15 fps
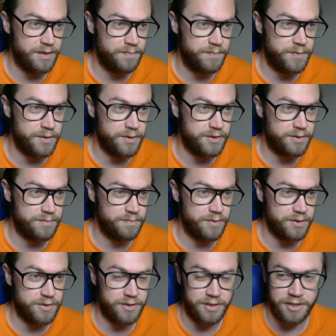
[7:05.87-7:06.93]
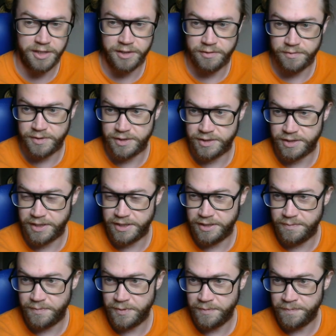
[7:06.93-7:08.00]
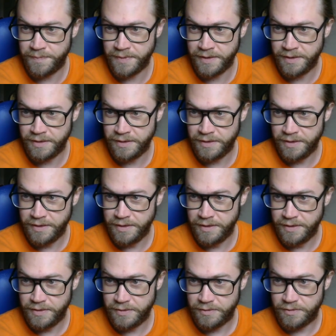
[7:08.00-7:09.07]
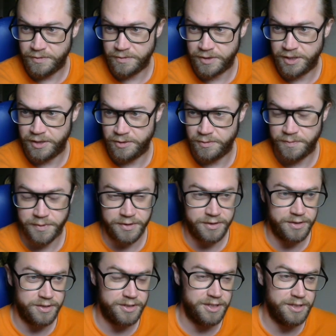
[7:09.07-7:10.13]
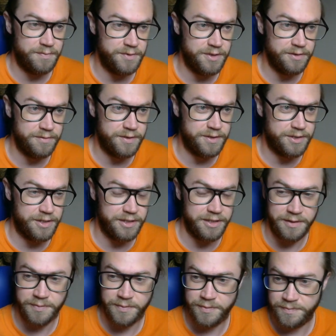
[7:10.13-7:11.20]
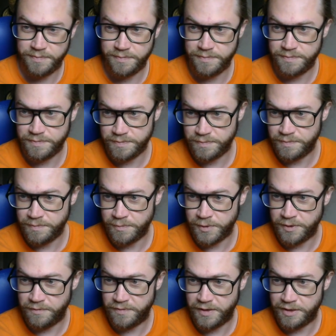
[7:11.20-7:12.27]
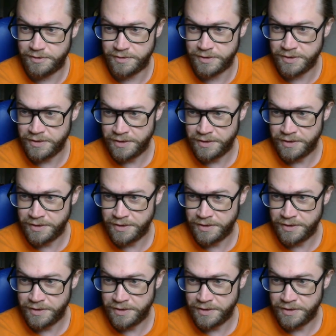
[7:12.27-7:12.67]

puts the kernel to sleep, or the kernel puts the CPU to sleep, one of those.